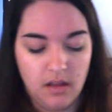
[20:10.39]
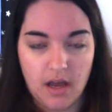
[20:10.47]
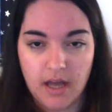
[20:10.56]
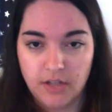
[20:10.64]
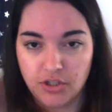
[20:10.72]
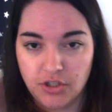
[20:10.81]

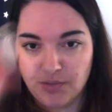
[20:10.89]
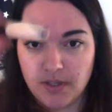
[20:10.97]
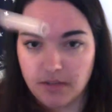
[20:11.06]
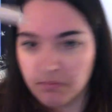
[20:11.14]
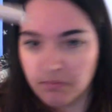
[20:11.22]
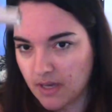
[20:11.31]
I just
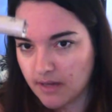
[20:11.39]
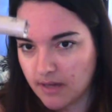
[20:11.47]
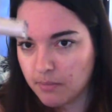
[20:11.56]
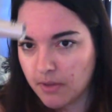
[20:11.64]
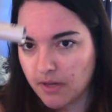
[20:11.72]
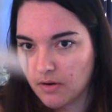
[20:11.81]
want to kind of
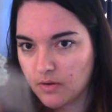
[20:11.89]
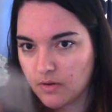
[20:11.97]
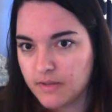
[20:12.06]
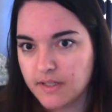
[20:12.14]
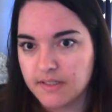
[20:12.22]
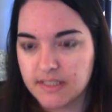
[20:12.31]
play around with
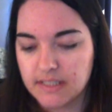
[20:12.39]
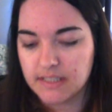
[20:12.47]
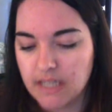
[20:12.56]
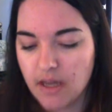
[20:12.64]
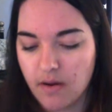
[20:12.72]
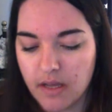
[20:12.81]
this and see
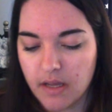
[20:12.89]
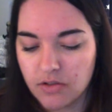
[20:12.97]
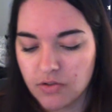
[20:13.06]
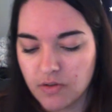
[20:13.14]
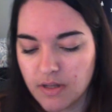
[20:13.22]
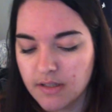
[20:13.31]
how I
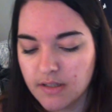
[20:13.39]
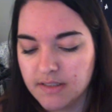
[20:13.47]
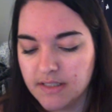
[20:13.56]
enjoy this.